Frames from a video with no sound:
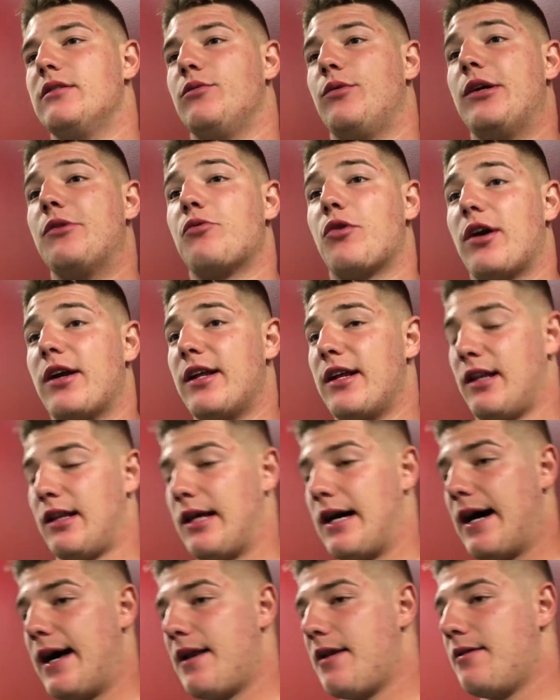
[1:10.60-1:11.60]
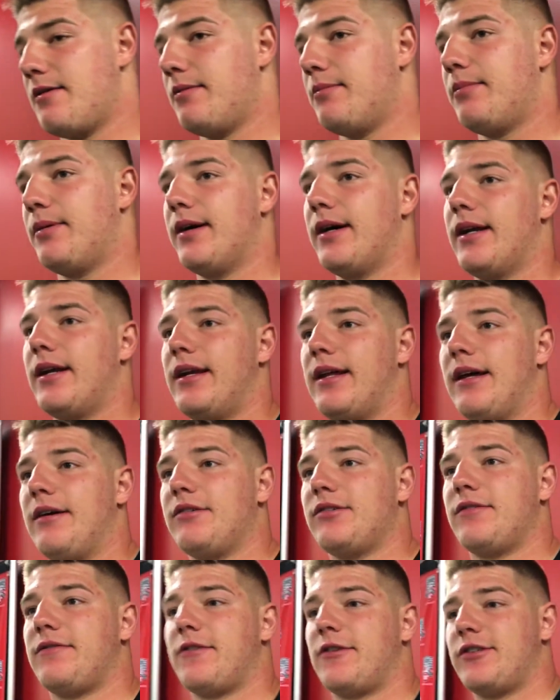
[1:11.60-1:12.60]
We run it a lot, but that
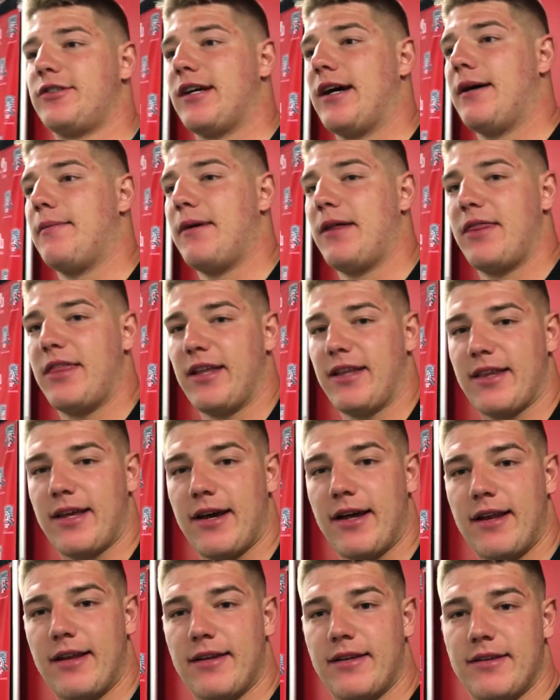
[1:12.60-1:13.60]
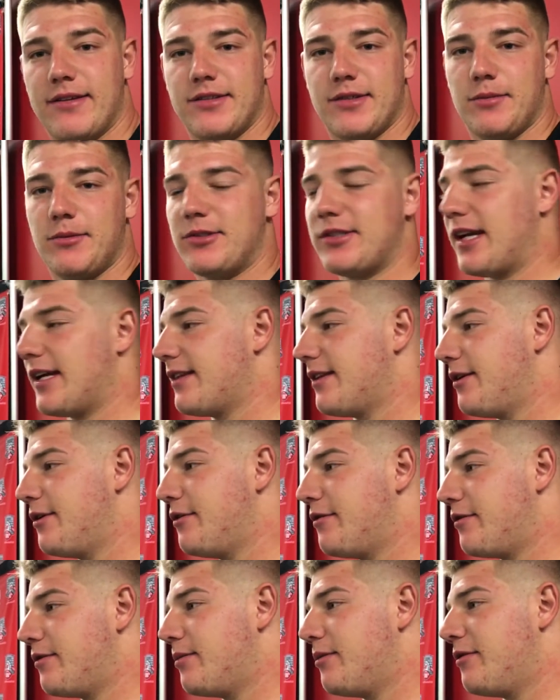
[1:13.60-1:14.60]
was the first time I think that someone's got the
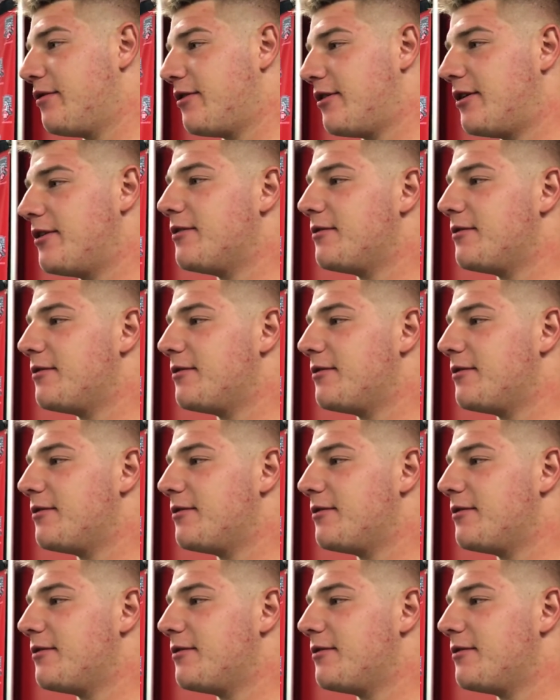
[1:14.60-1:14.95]
over.